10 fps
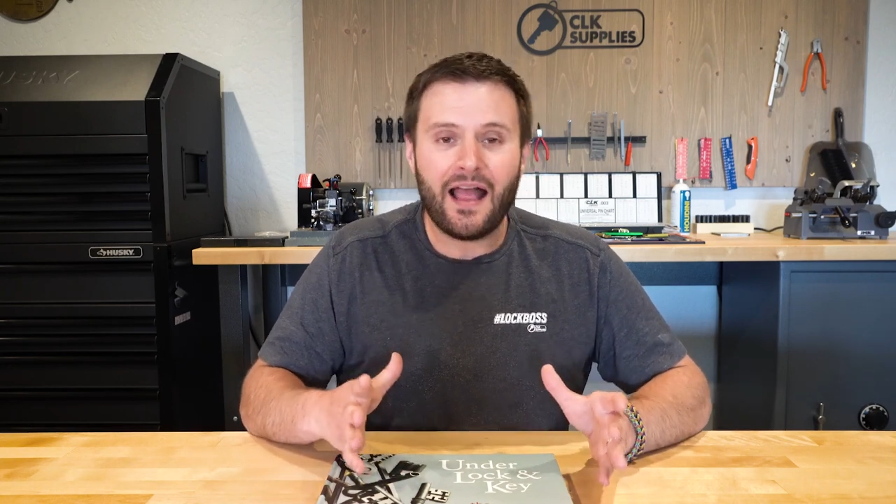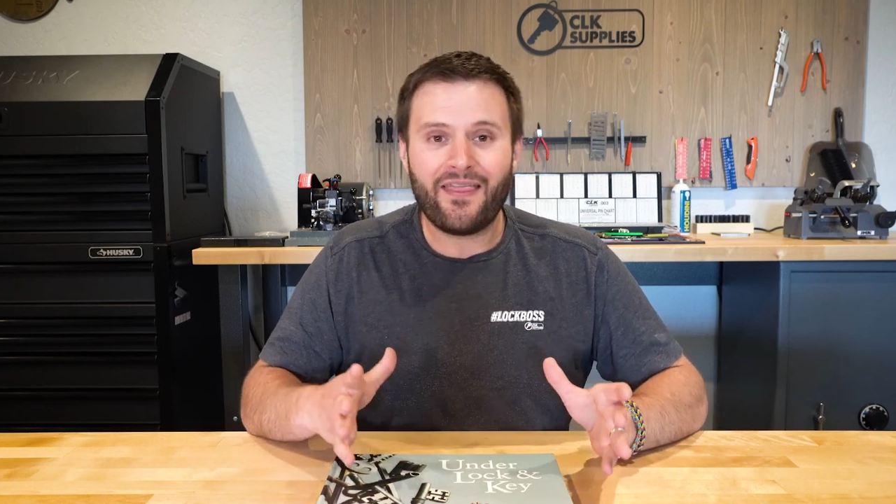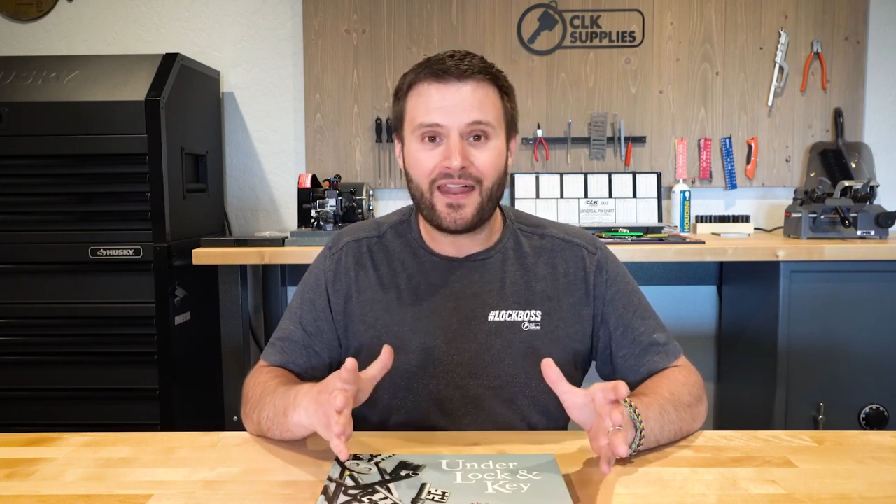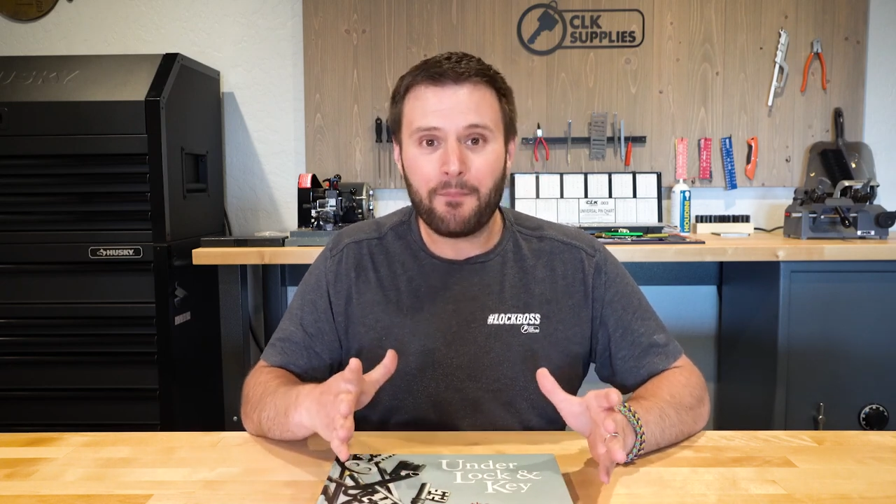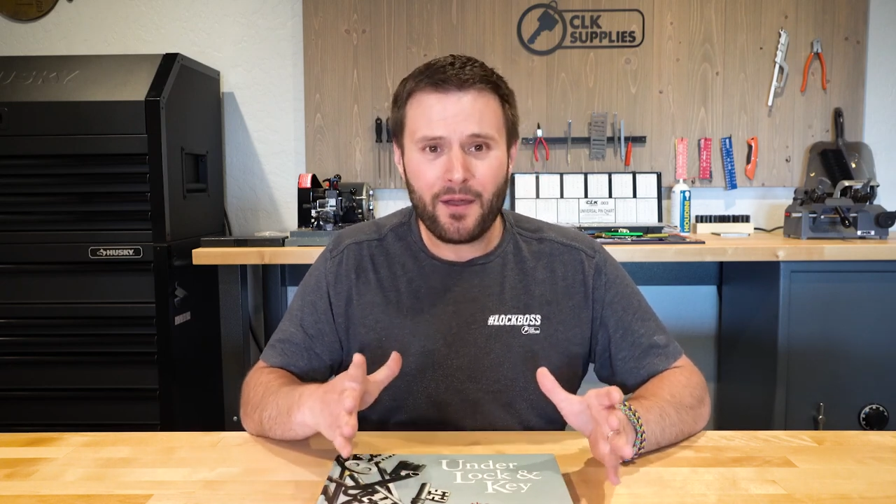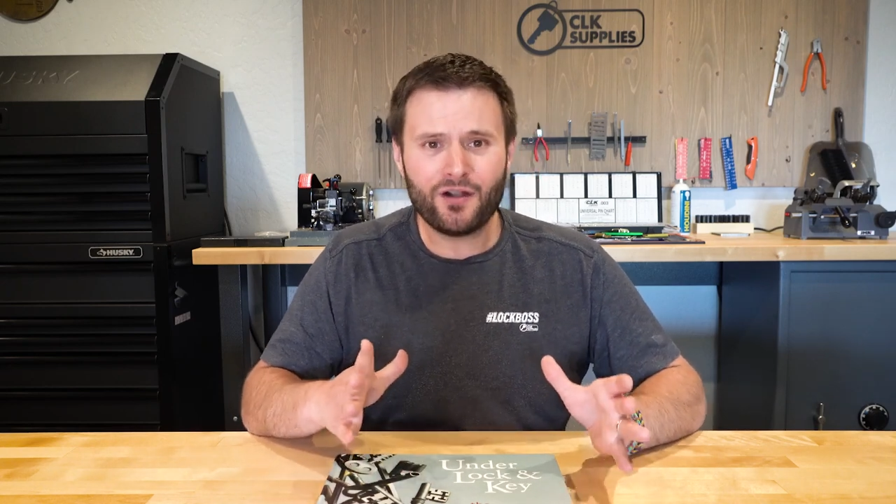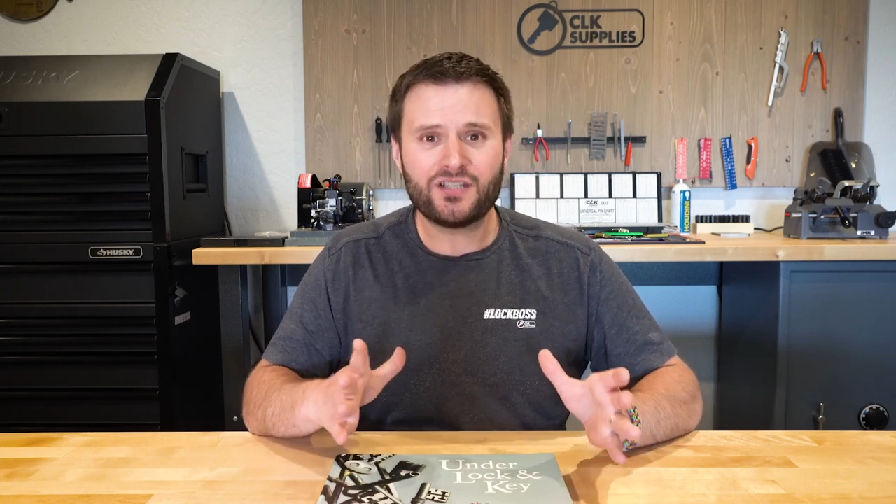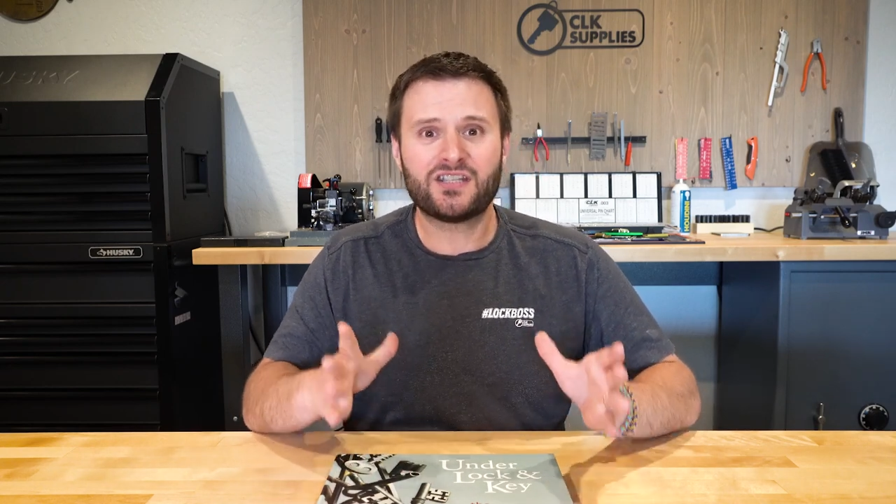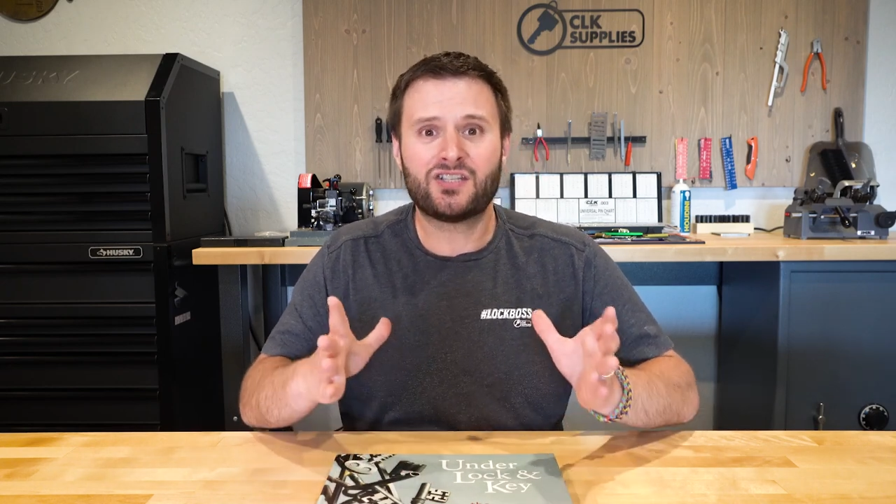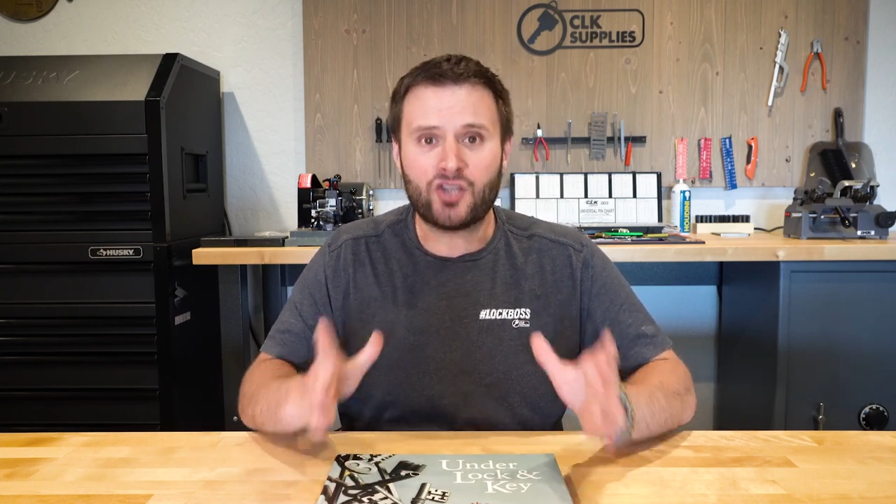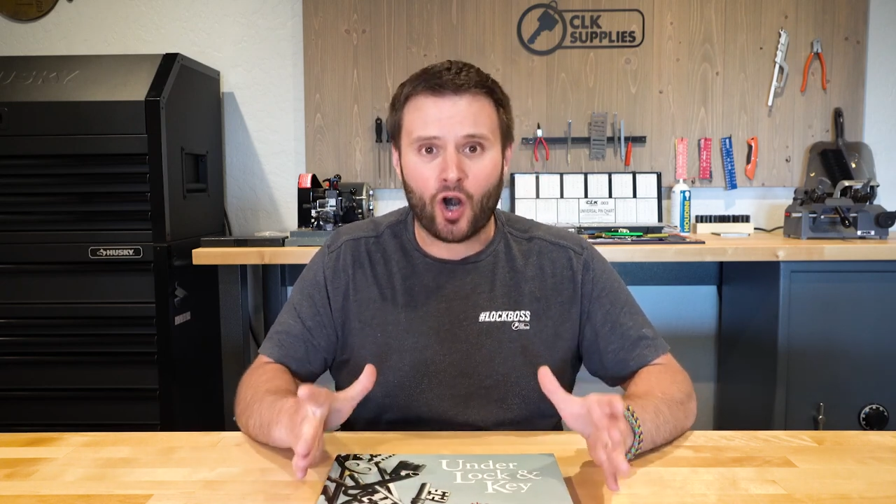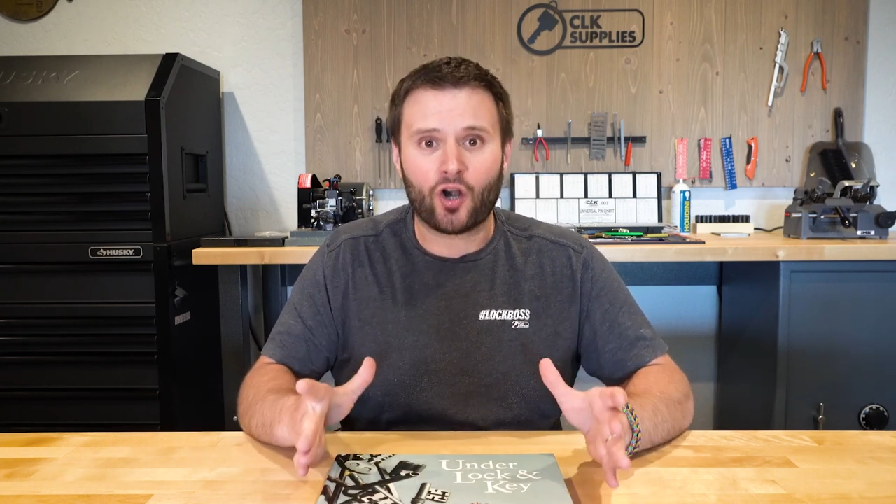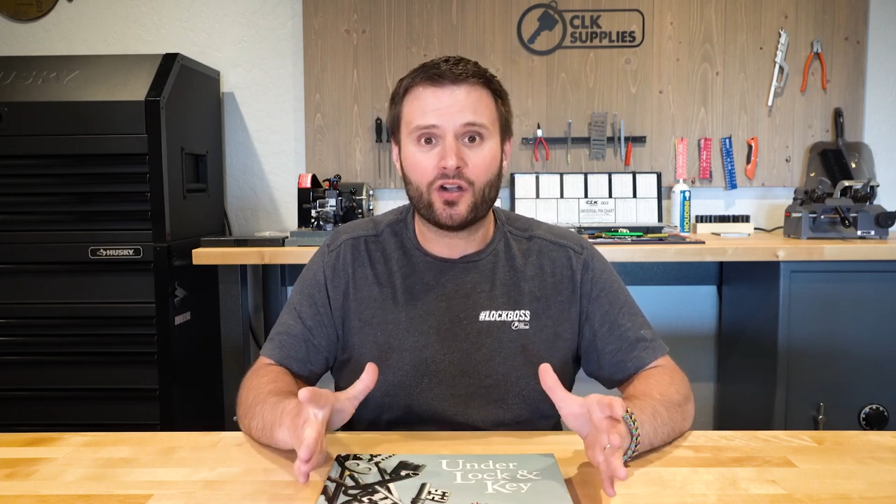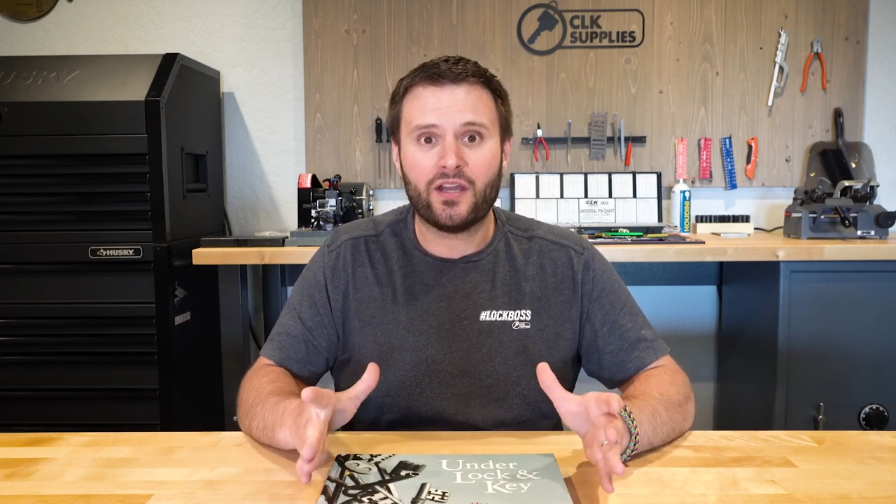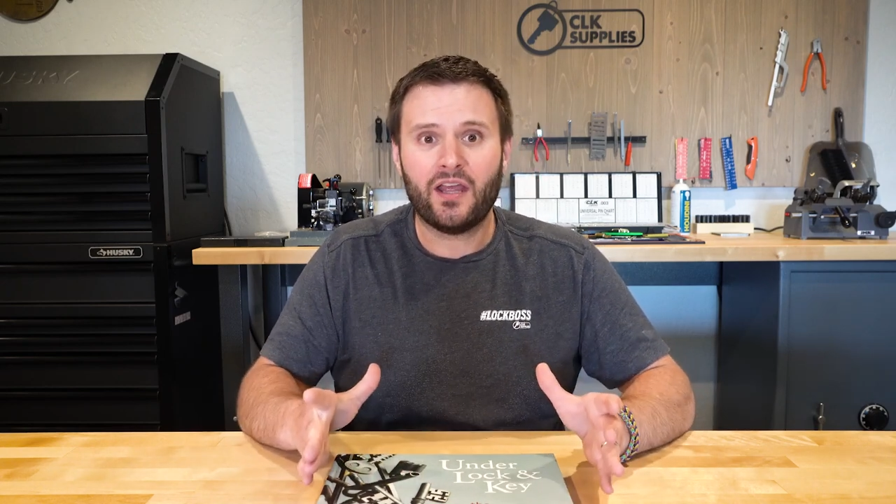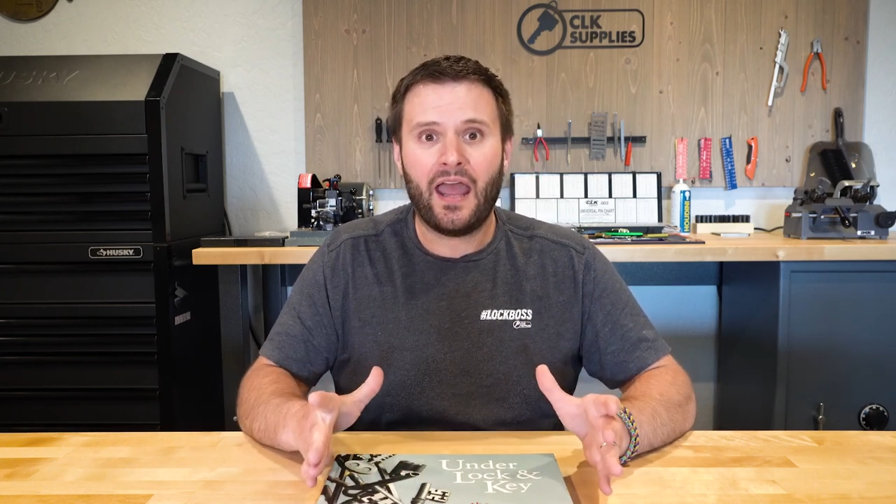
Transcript: that I better start